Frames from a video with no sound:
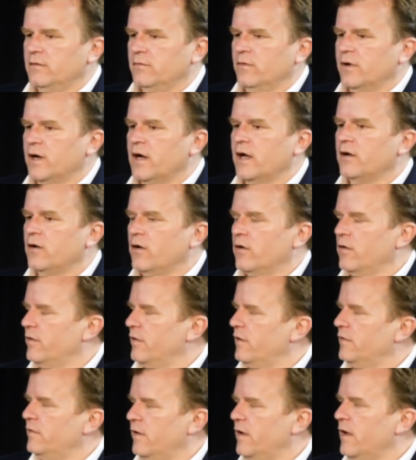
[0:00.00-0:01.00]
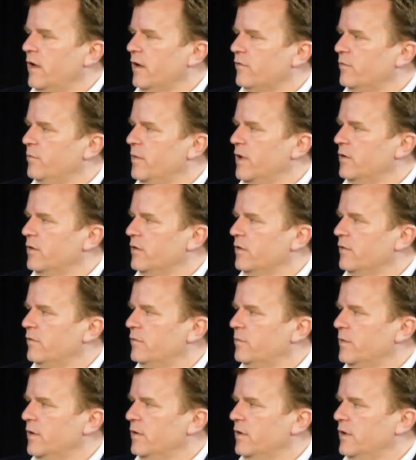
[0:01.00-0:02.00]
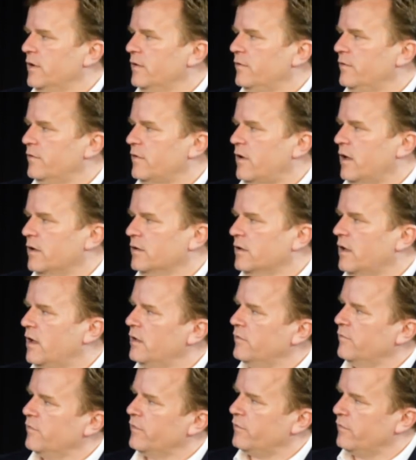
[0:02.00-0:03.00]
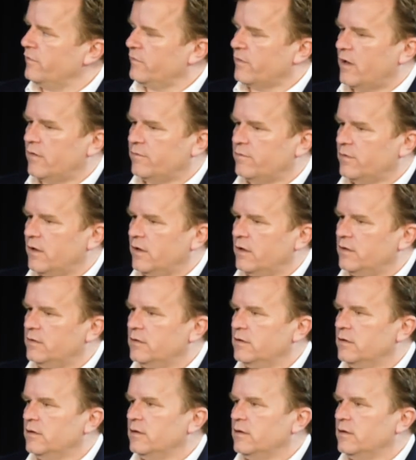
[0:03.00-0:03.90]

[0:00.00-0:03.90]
what I call the 10x better experience, online versus offline.